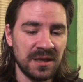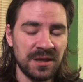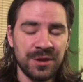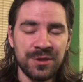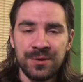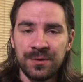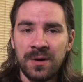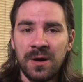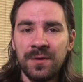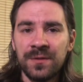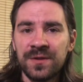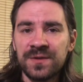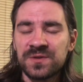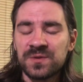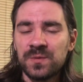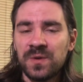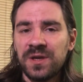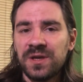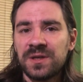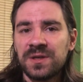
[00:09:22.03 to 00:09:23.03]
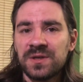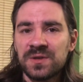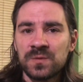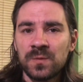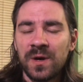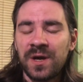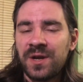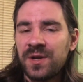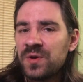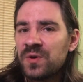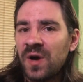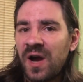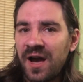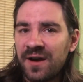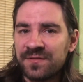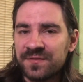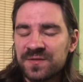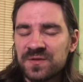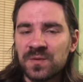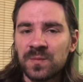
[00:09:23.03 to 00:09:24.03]
throughout this week it is where you
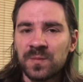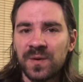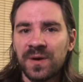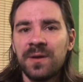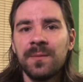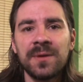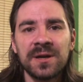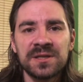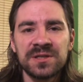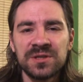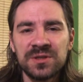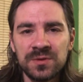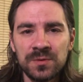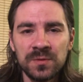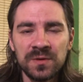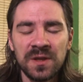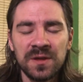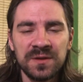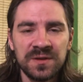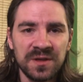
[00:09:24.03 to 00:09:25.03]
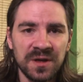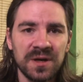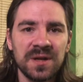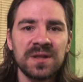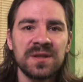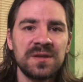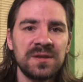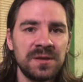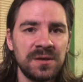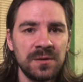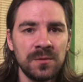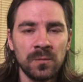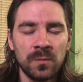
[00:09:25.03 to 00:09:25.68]
have to pretty much do the dirty